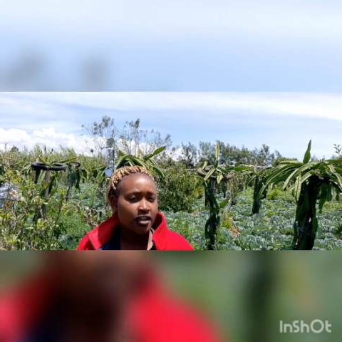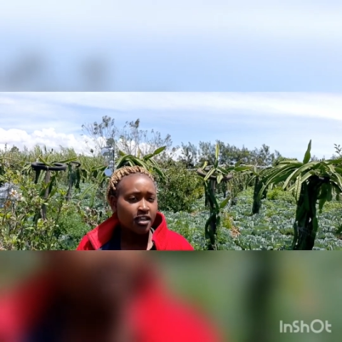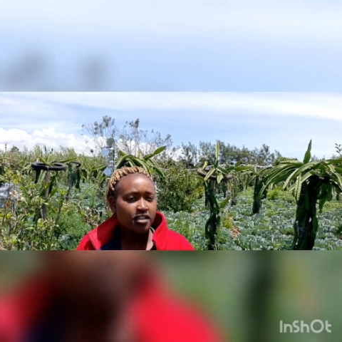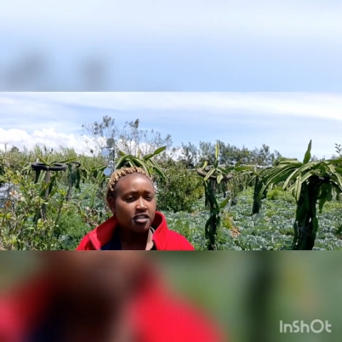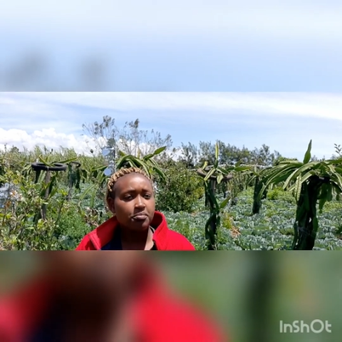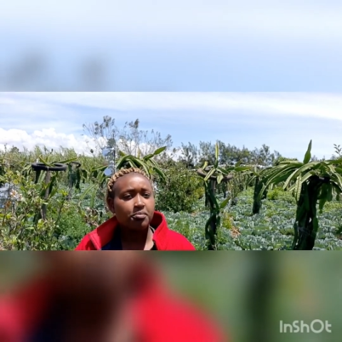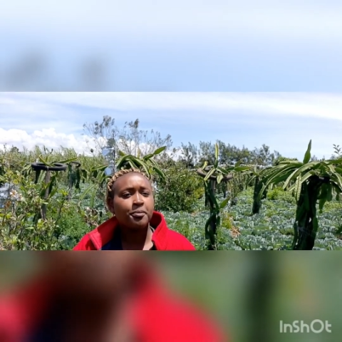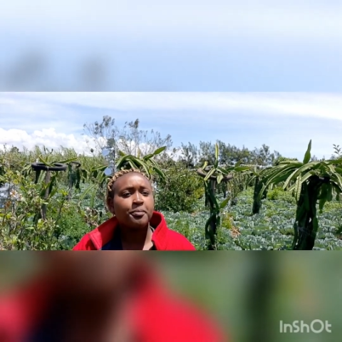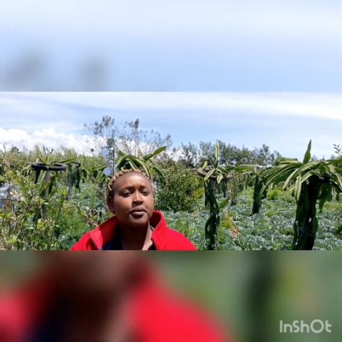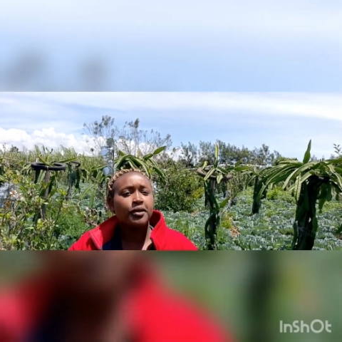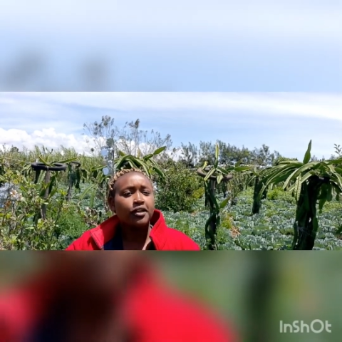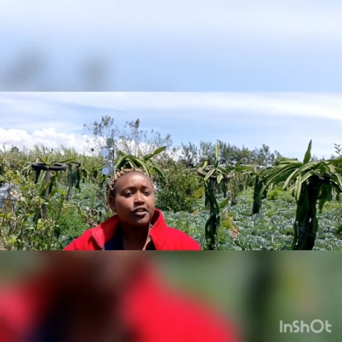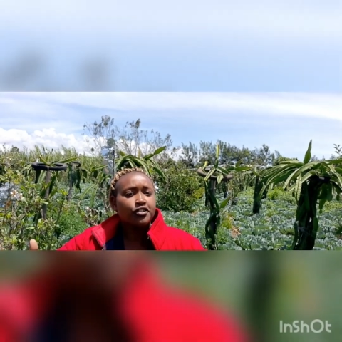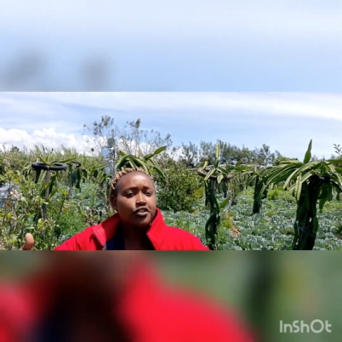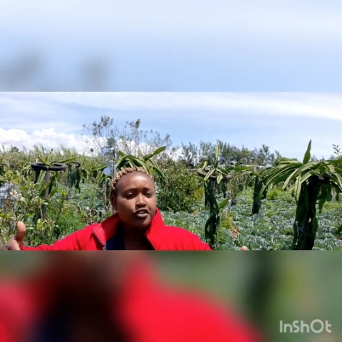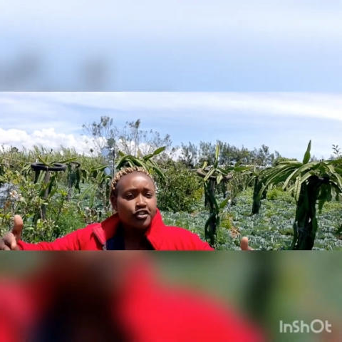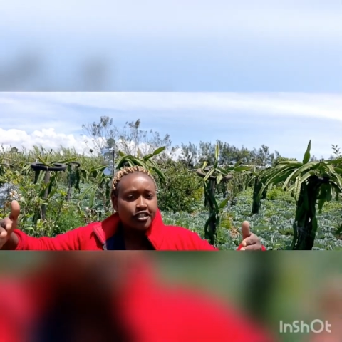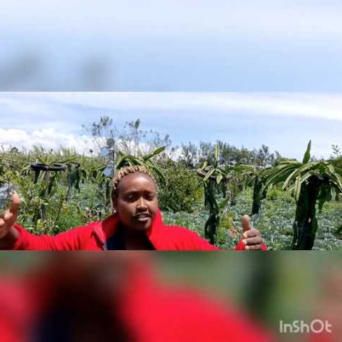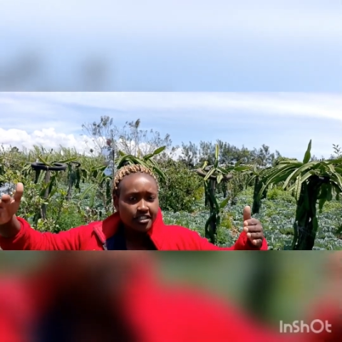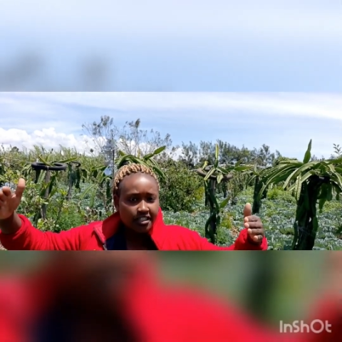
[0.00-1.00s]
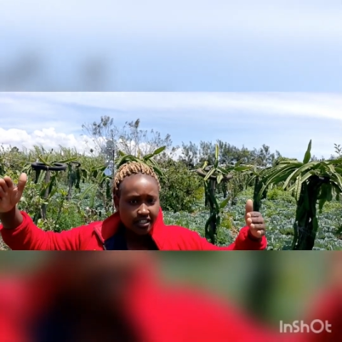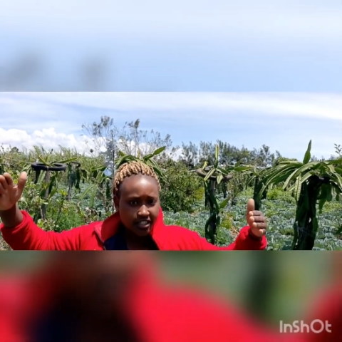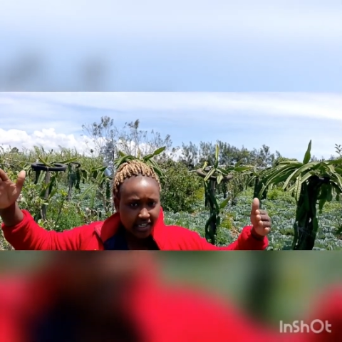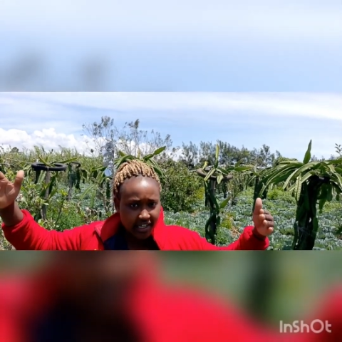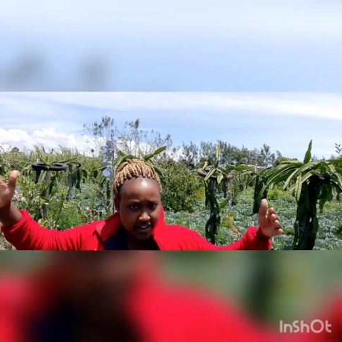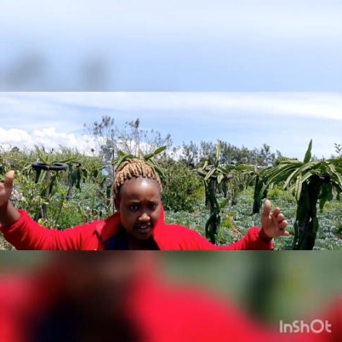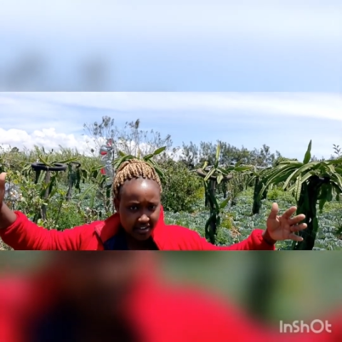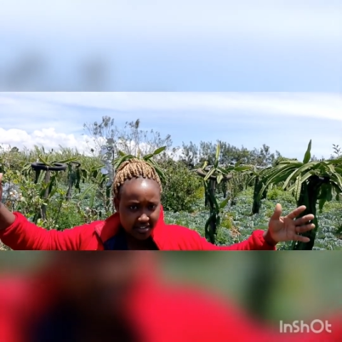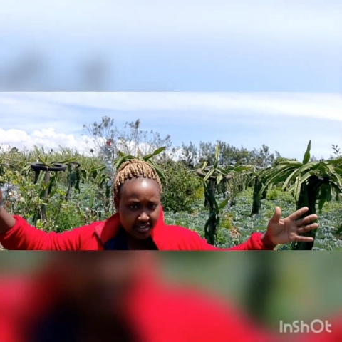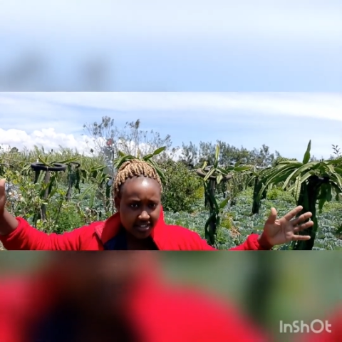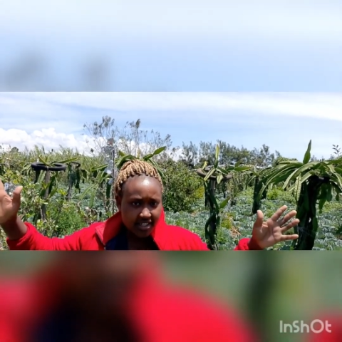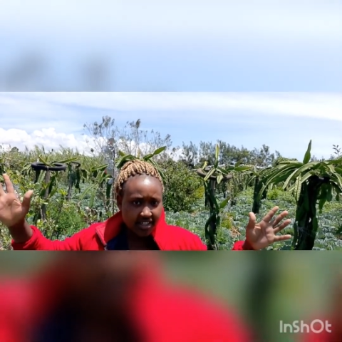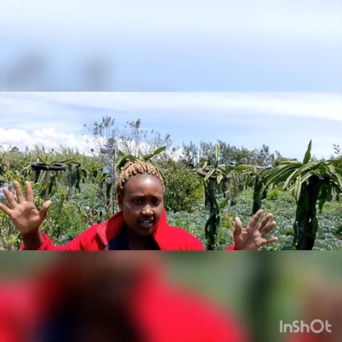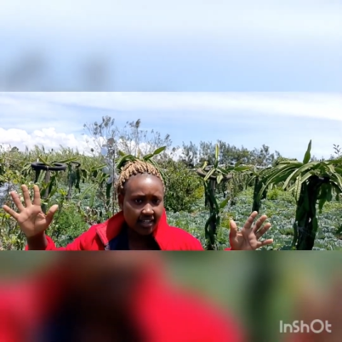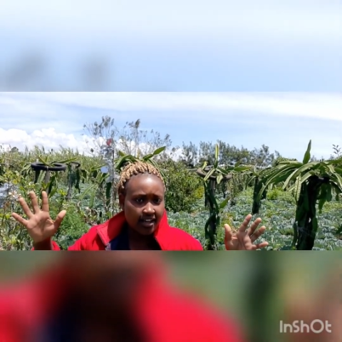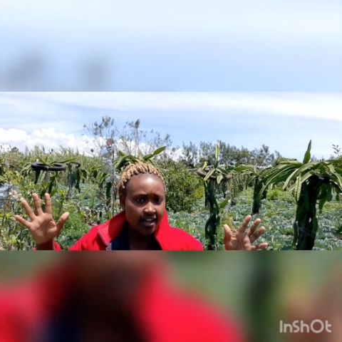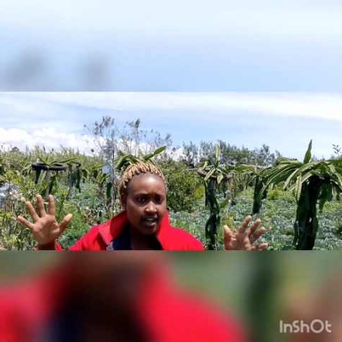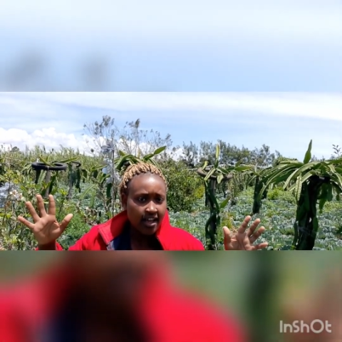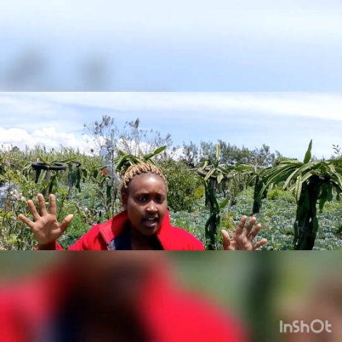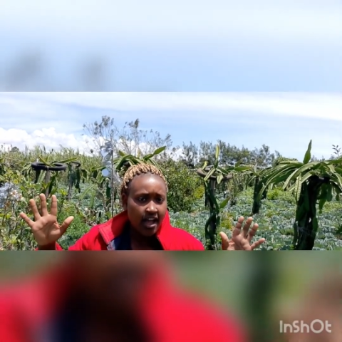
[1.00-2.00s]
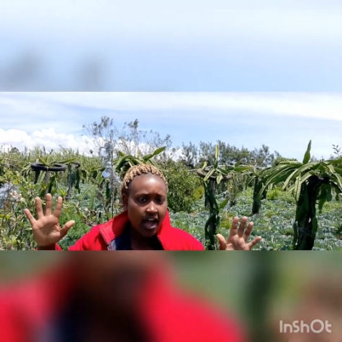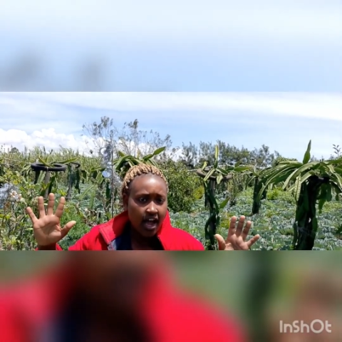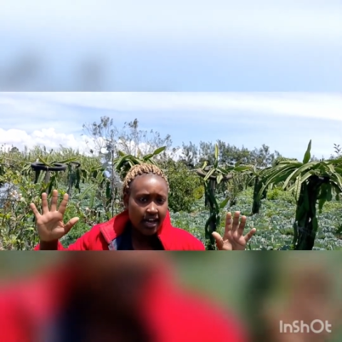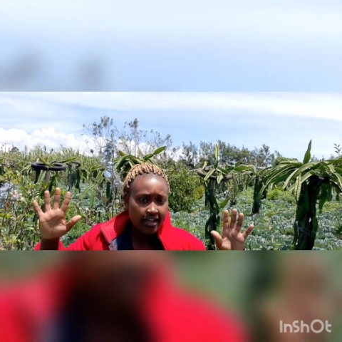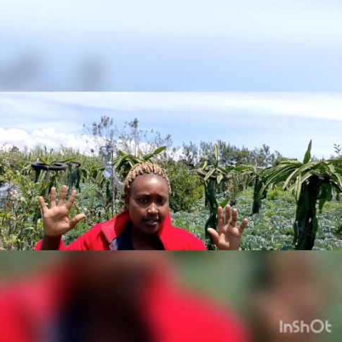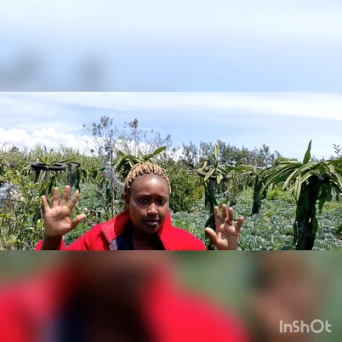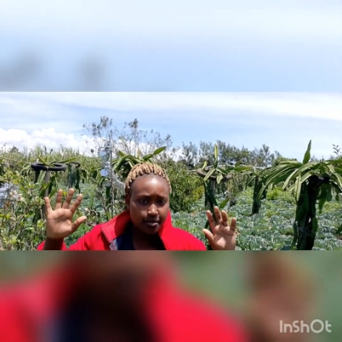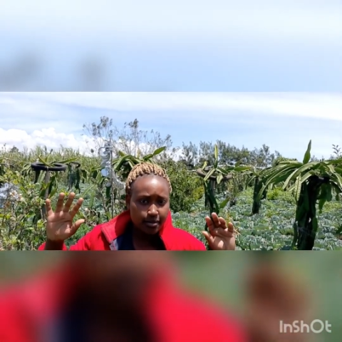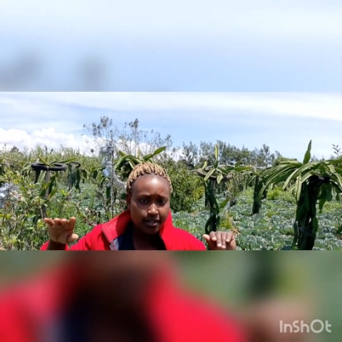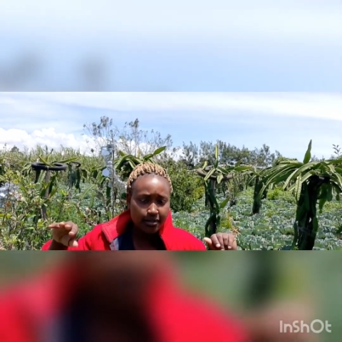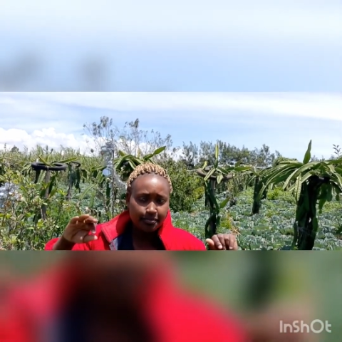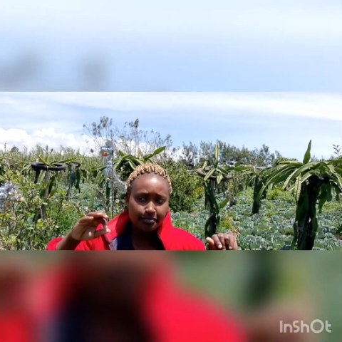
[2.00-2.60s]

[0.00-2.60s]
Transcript: the population is increasing as